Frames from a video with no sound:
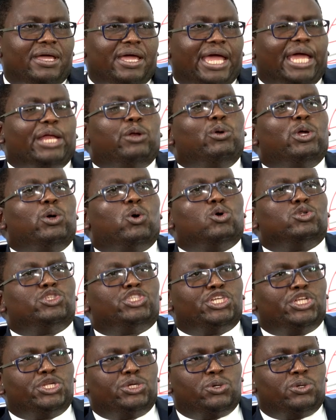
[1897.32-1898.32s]
and we
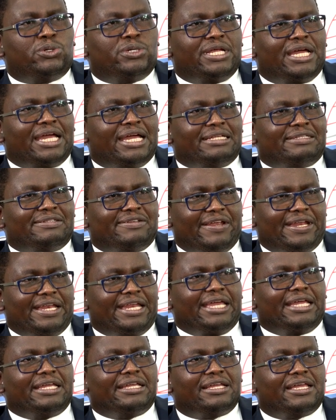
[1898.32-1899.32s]
continued the
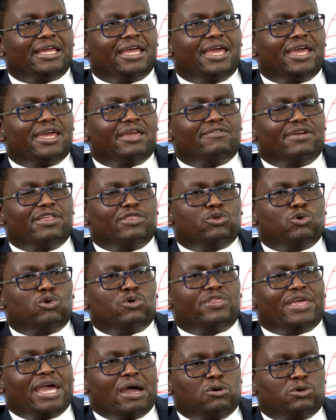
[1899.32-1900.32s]
training, even though
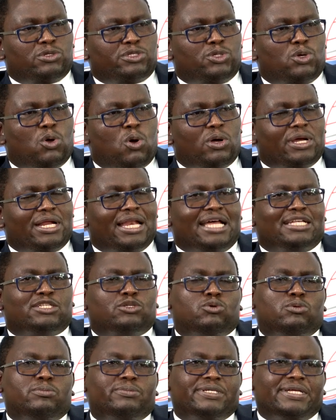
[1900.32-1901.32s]
there was no
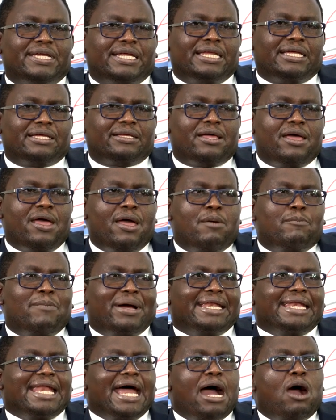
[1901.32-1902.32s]
classroom training.
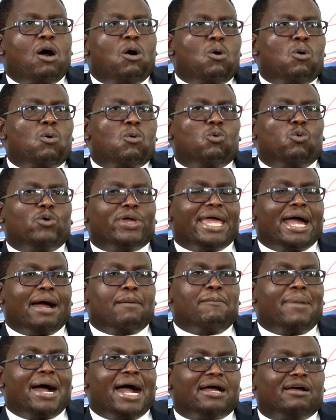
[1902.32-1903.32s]
But now we are
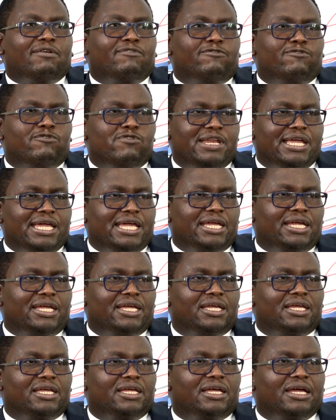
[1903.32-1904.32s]
back fully
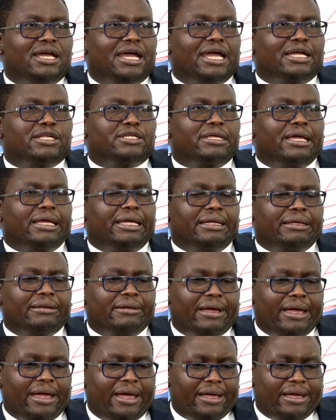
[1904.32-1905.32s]

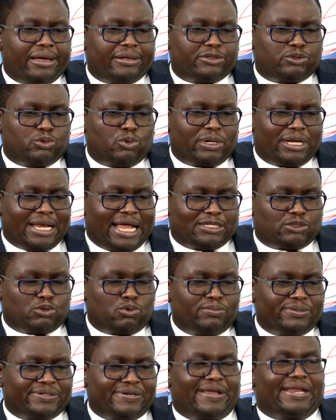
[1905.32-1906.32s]
to
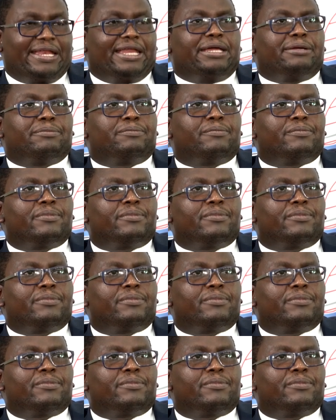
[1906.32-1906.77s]
classroom training.